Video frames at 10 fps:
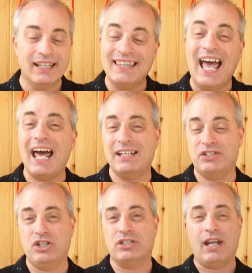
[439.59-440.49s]

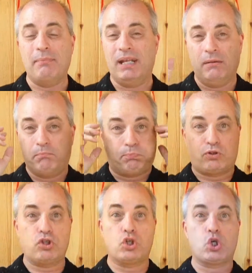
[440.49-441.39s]
That just, it
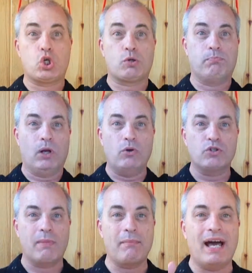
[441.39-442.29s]

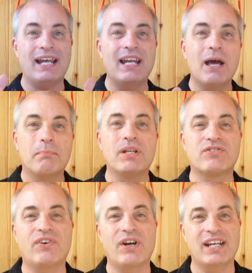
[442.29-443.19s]
blows my mind, but
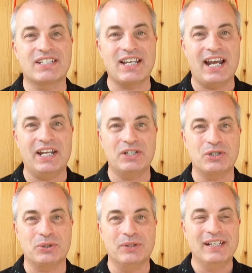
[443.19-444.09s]
it's very exciting
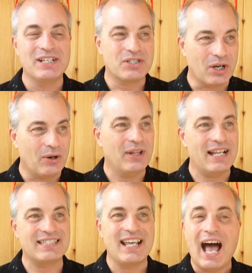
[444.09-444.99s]
too. So
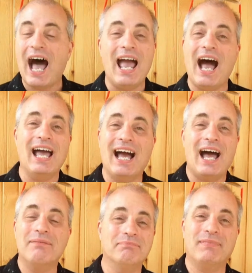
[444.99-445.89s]

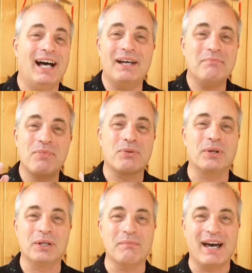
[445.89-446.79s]
I'm
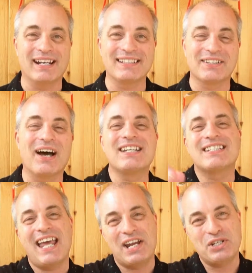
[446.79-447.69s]
thrilled about it. So I
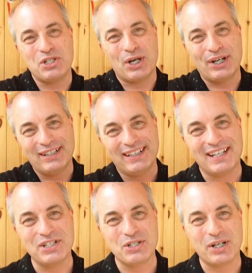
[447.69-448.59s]
just had to share
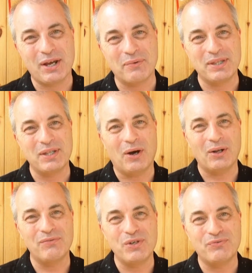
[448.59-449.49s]
that with
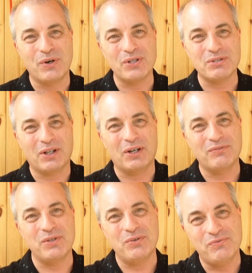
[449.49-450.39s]
all of you folks, all
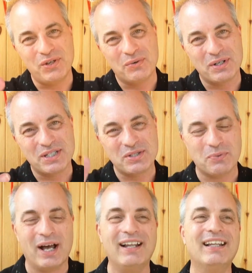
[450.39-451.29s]
of you viewers as
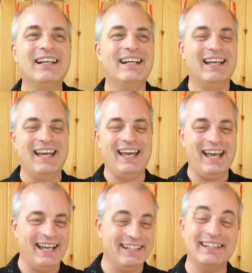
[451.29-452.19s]
well,
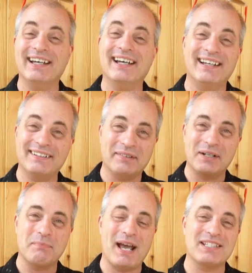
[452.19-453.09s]
and I
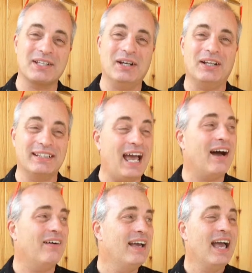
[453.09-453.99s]
wanted to pass that on.
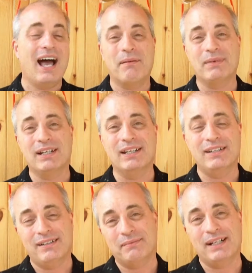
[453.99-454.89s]
Now I'm
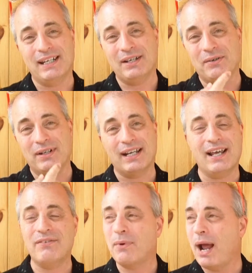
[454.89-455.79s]
gonna get going. I
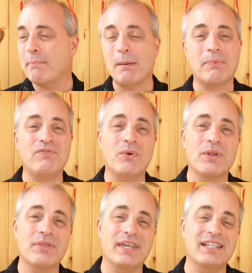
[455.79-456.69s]
got to wrap up a few
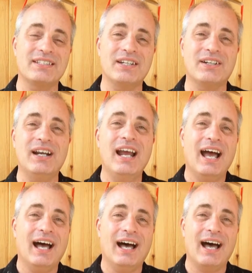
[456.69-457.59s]
other things here.
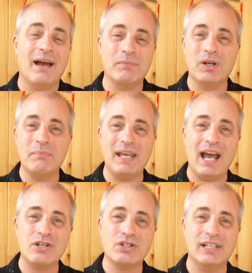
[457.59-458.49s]
I'm gonna be
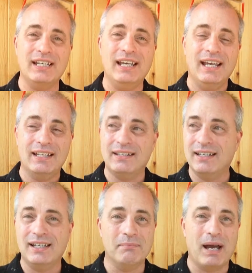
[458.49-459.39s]
actually
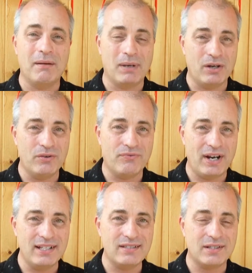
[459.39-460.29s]
my good
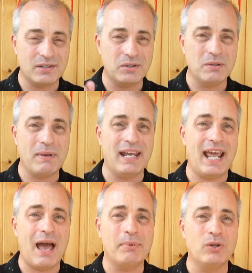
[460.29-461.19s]
friends that do the
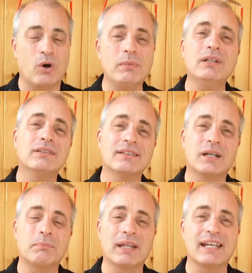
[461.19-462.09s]
band Abby Normal.
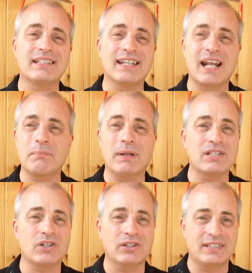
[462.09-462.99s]
They're playing tonight at a
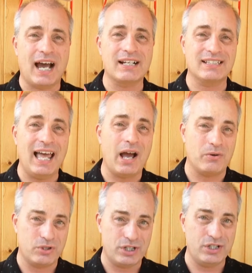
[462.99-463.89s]
place called Doc's
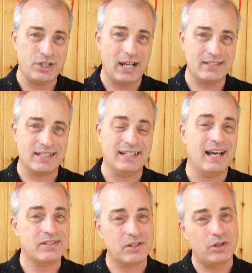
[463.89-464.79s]
Lounge in Johnston.
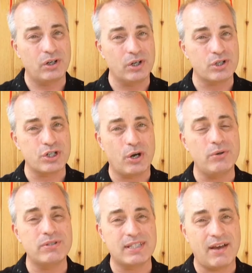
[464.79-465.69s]
Now it's an earlier
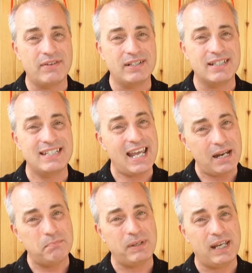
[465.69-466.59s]
show, 7 to
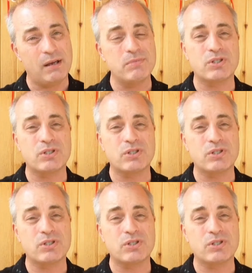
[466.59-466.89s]
10 p.m.